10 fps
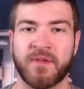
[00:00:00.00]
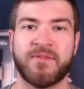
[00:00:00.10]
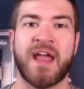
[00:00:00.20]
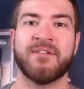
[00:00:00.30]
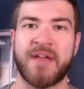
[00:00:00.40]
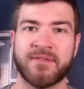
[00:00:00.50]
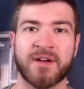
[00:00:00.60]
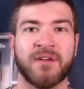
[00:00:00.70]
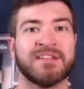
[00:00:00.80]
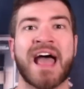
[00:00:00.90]
fan favorite
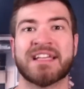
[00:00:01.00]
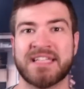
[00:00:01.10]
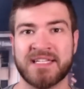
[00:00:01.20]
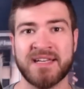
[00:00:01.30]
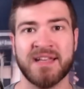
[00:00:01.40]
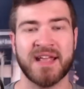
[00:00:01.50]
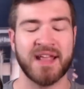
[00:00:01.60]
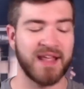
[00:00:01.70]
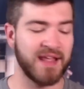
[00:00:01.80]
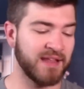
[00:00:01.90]
of last season.
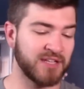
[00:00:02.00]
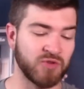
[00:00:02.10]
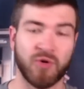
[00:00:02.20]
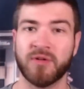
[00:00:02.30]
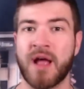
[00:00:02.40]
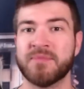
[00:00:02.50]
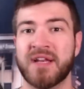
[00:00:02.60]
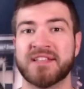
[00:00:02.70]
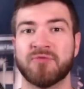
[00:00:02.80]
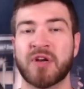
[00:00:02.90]
Sewell comes in
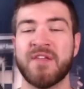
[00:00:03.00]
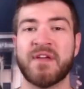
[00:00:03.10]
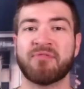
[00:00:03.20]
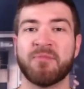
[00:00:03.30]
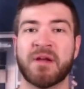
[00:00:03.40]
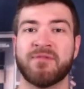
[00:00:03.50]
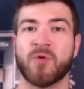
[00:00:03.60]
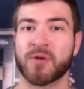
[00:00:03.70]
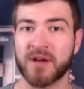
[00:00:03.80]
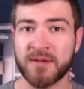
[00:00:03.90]
as a rookie fifth-round pick from
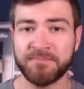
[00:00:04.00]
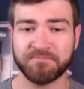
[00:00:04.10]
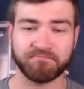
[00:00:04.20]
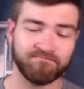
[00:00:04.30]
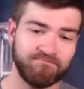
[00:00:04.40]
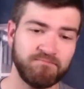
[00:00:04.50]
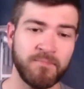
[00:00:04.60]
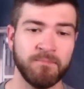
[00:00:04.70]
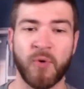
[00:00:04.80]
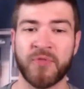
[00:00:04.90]
Oregon.
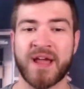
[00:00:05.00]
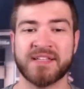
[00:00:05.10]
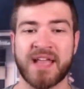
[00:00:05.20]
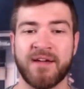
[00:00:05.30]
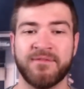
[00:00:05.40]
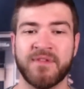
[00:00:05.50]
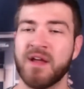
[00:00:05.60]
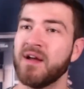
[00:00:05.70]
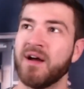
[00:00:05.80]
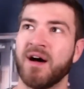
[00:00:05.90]
Both guys have
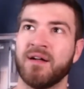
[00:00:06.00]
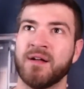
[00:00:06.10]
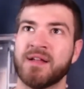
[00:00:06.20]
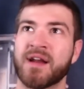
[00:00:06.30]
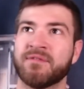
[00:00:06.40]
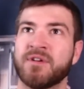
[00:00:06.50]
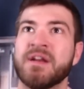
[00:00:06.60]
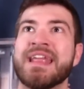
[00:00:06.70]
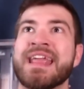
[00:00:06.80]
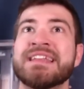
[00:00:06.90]
a lot of
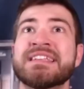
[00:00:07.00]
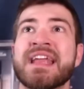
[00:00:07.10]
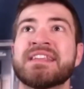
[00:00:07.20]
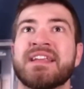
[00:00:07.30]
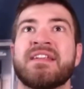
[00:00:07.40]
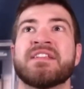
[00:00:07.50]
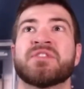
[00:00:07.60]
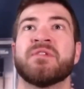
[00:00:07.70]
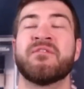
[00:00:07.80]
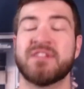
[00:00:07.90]
good instincts and
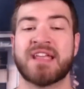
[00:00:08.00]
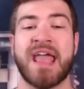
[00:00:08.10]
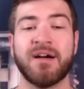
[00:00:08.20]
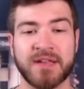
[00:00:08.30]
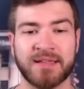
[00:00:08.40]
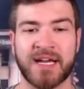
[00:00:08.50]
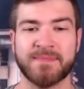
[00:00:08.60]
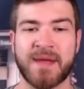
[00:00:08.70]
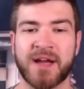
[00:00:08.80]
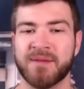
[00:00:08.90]
certainly physicality at
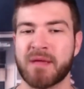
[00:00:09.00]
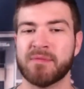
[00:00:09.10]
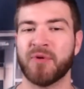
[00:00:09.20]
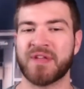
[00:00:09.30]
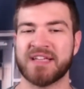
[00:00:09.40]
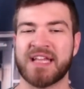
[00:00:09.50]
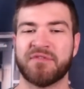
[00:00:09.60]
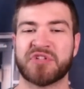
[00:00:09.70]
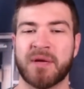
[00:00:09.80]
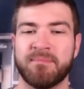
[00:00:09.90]
linebacker. Maybe both guys have
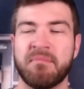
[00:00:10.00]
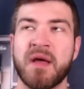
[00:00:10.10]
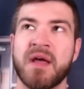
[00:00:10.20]
some